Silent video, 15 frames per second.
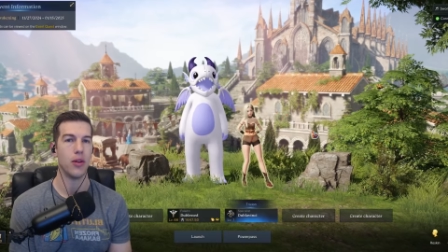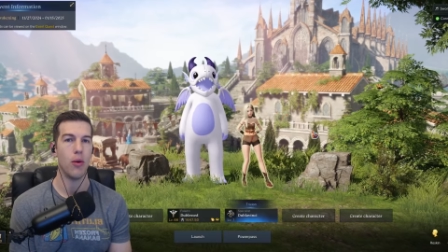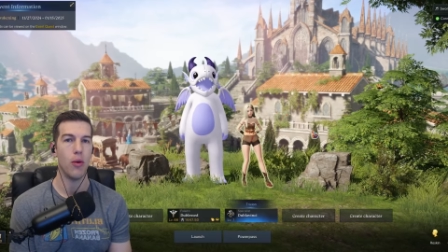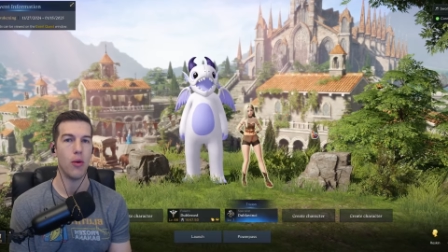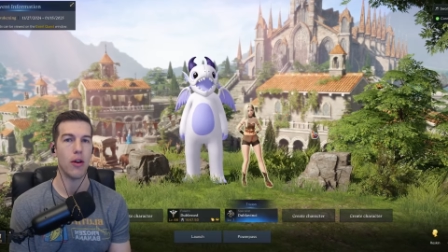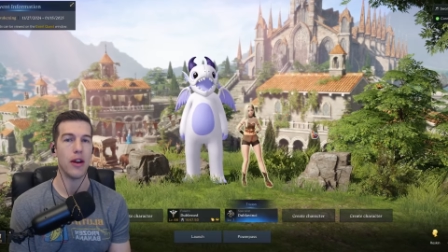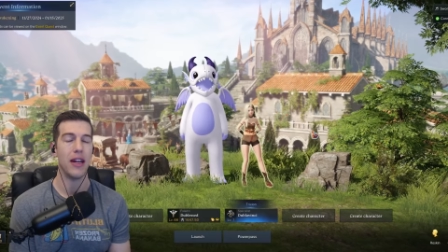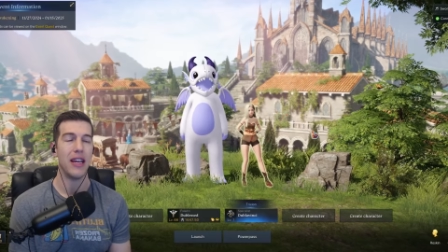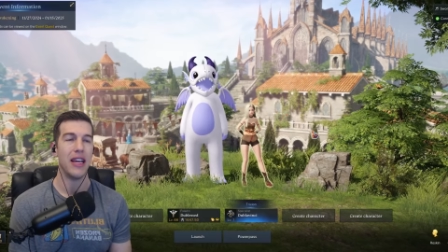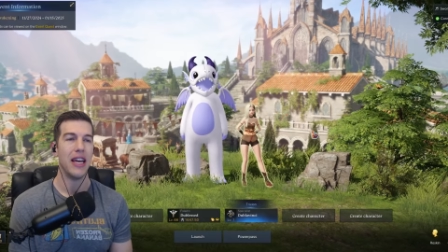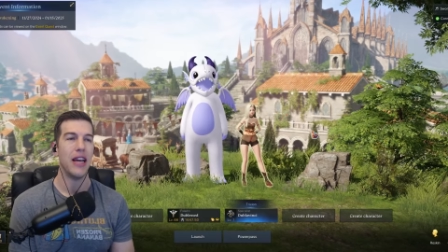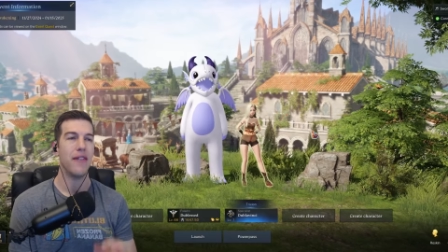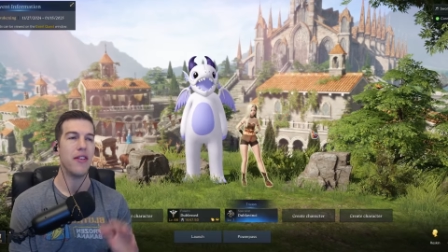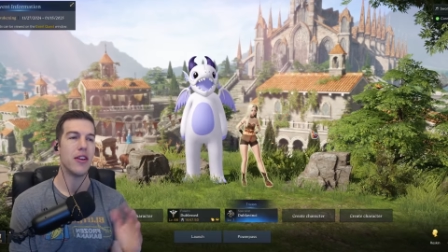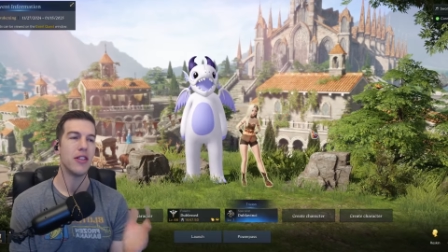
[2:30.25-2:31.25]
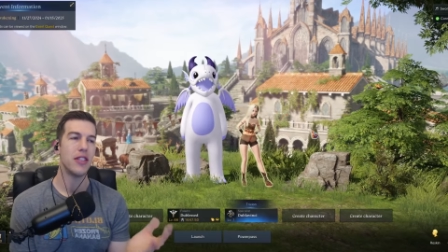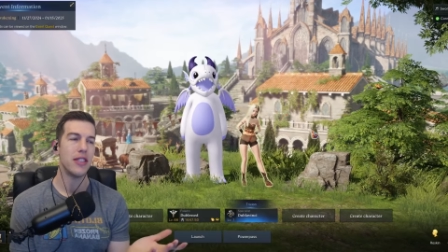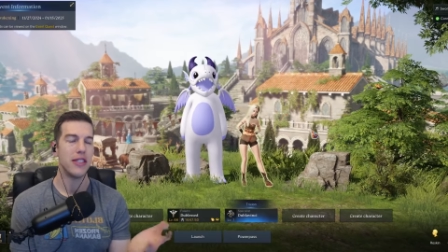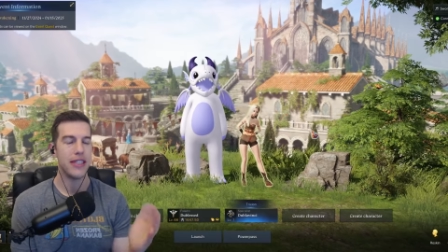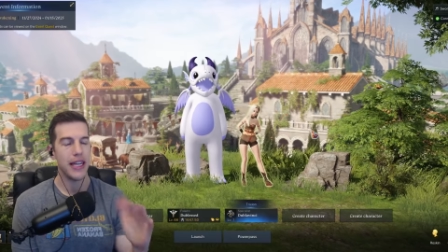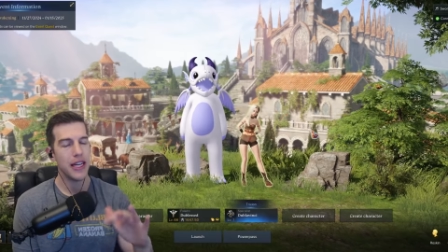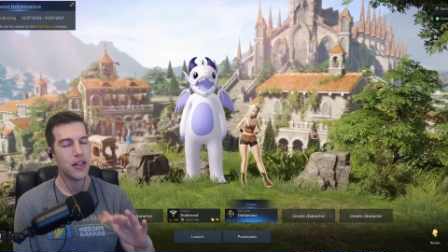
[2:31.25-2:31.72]
or if you're
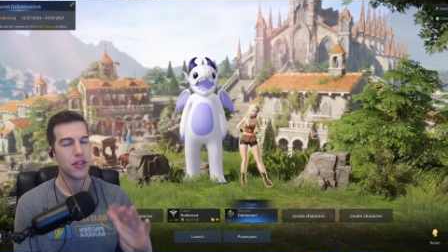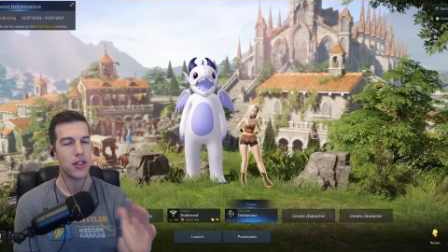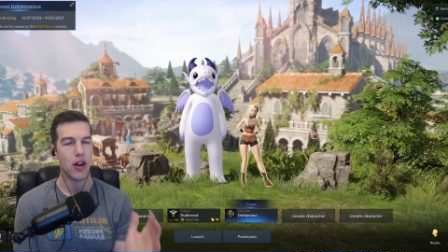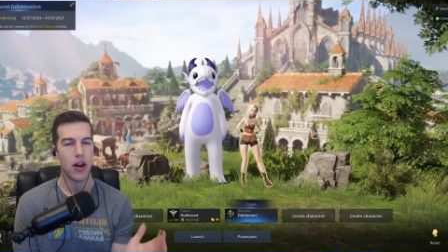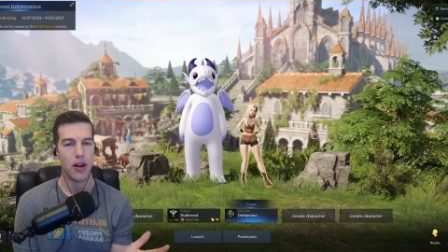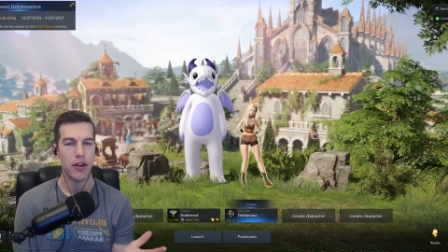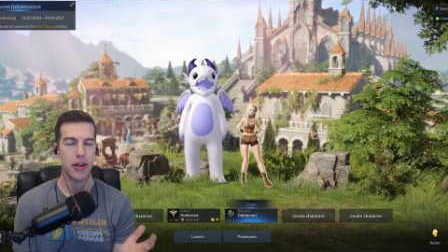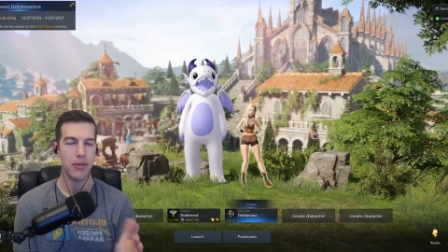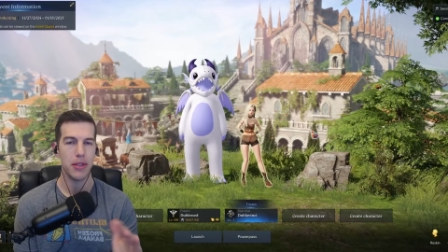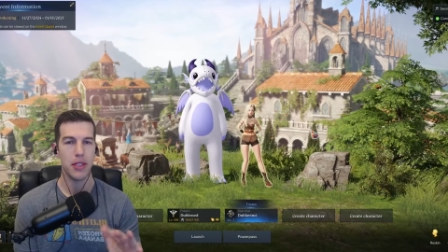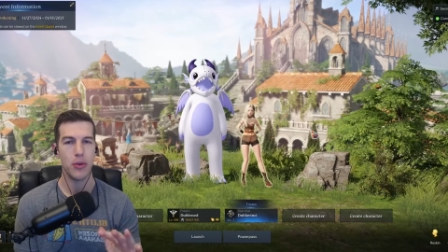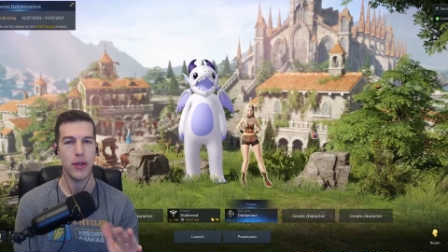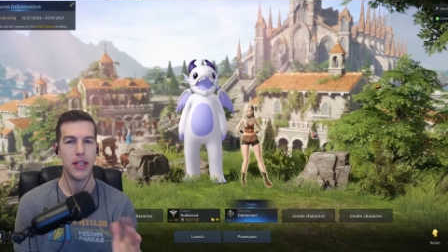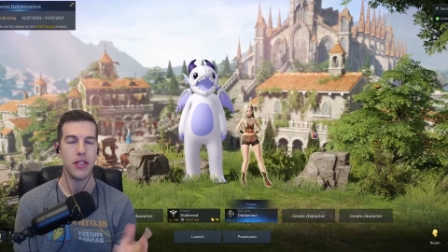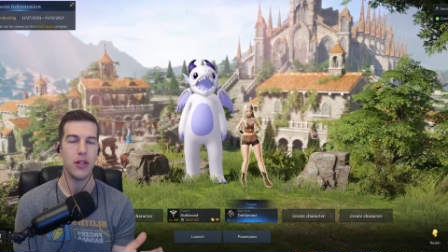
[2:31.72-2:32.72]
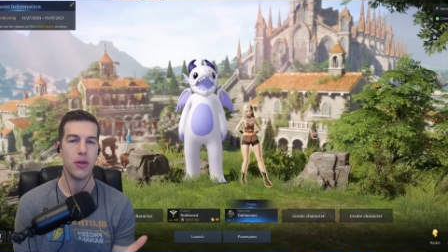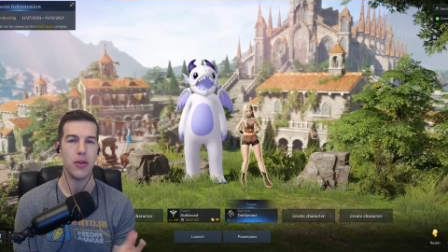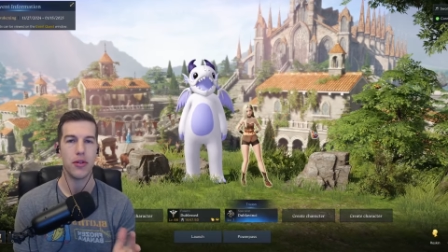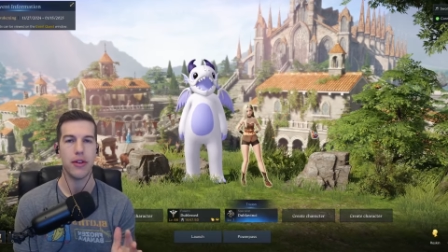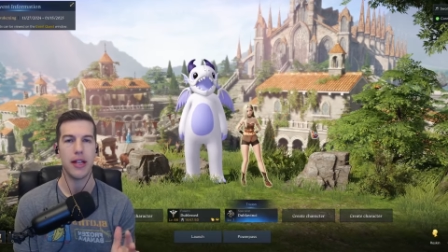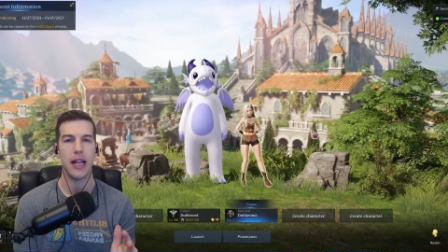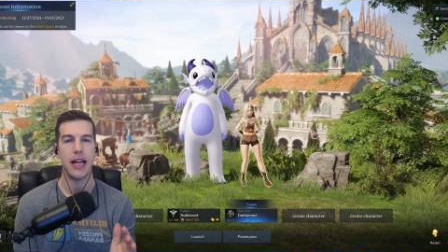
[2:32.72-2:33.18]
just teeter tottering between two or
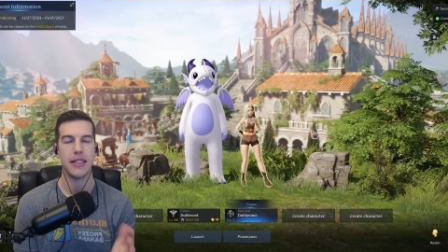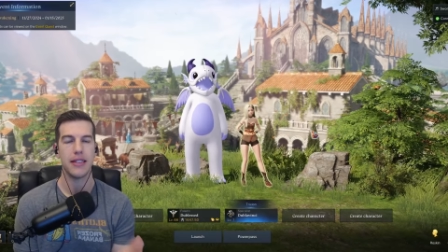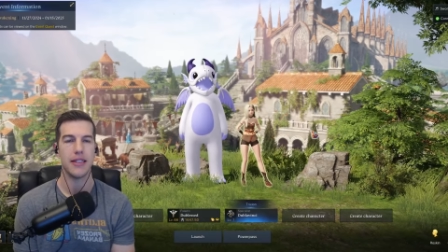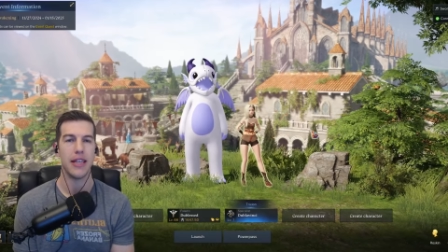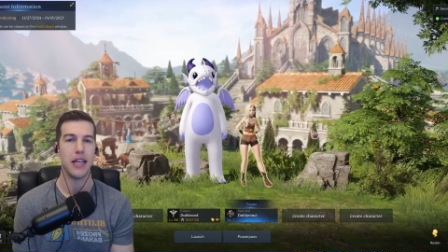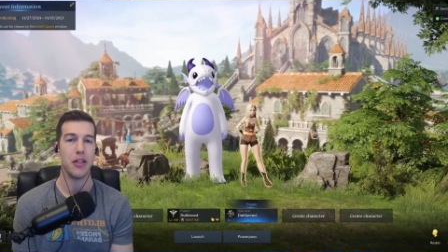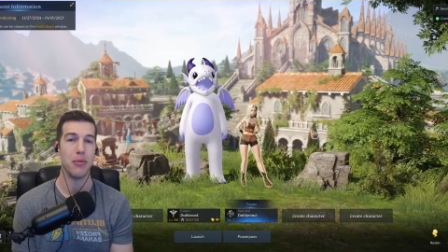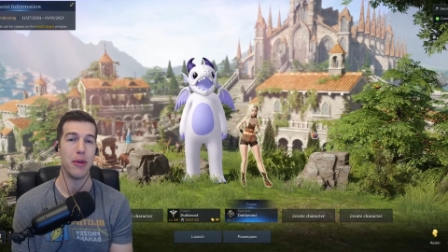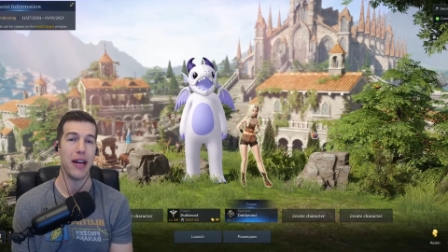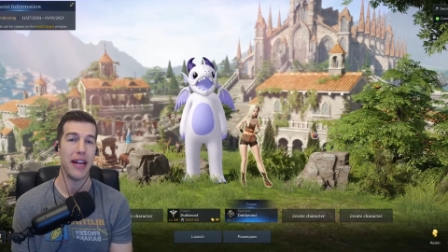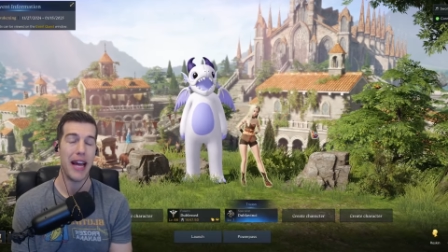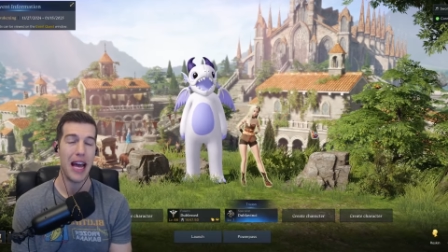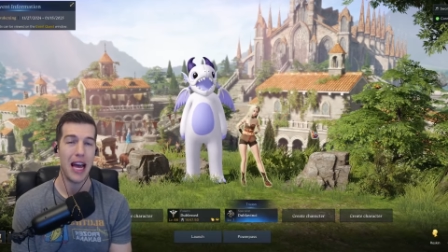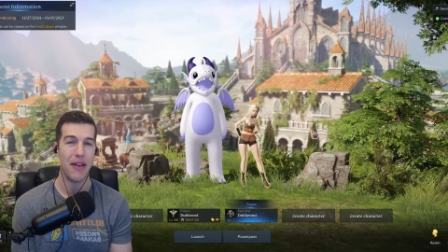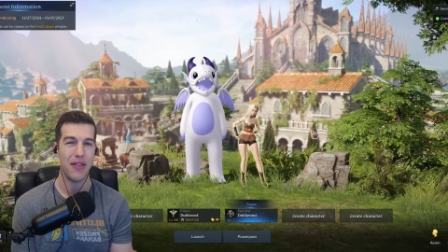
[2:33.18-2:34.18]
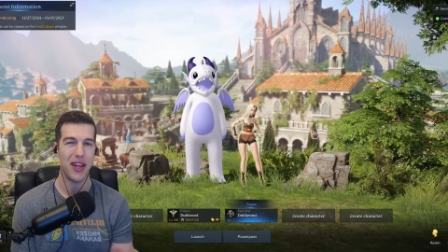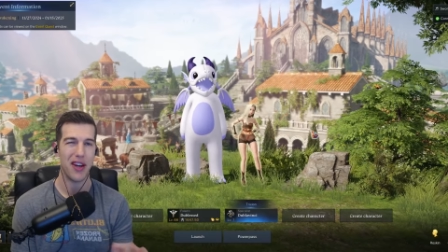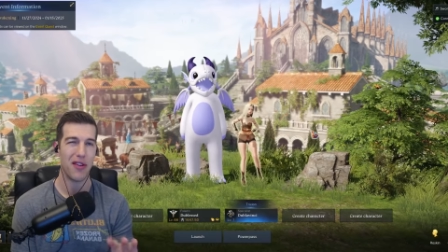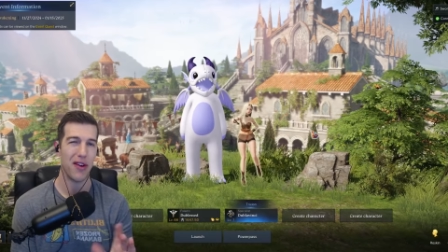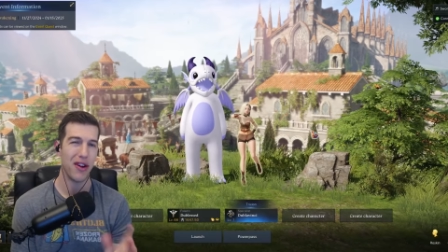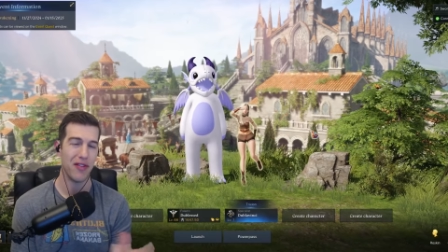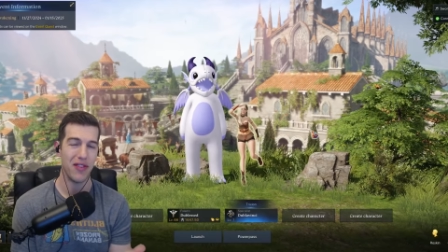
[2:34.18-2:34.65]
three classes that you might have that
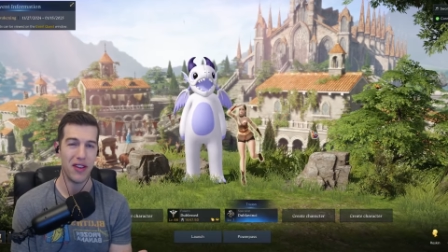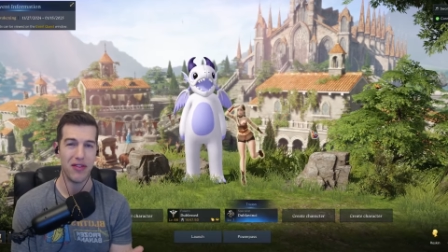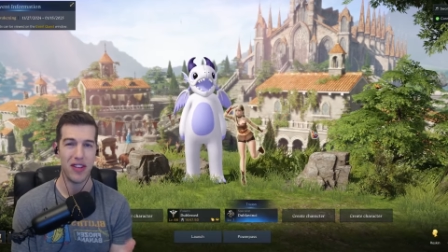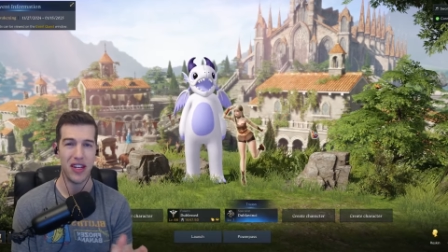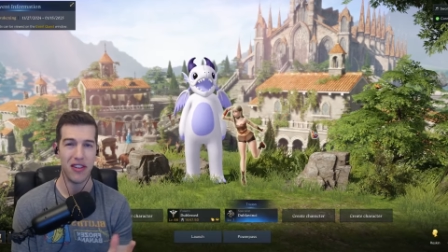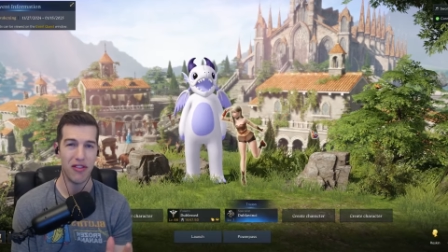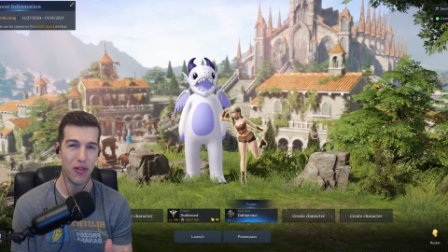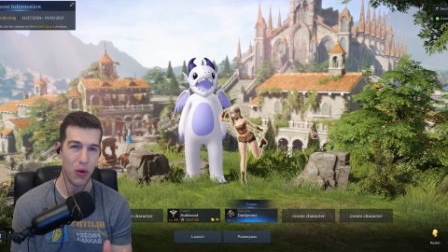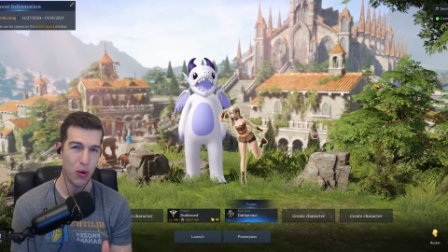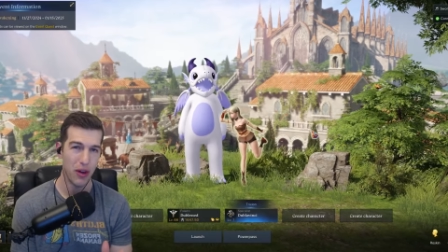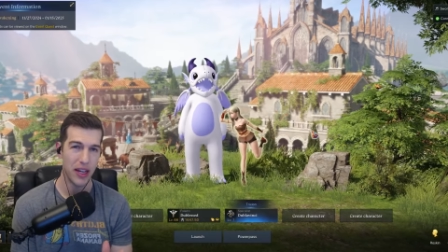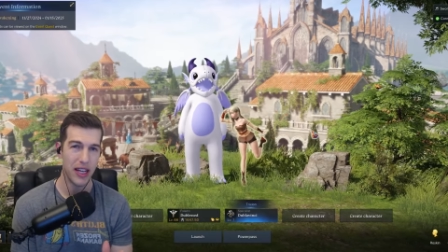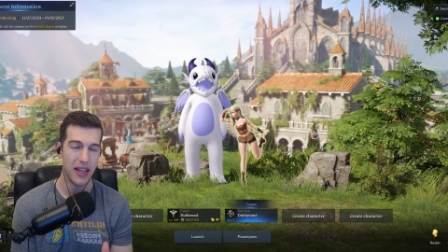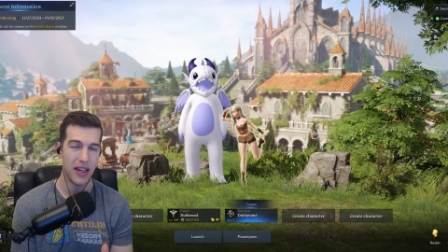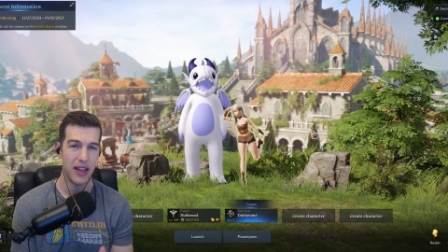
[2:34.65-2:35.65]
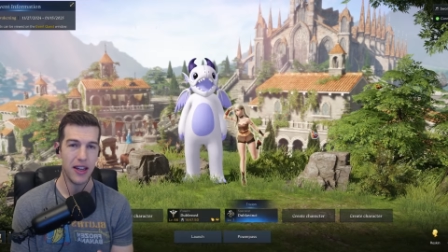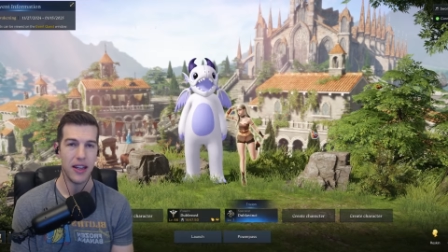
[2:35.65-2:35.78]
are around 1540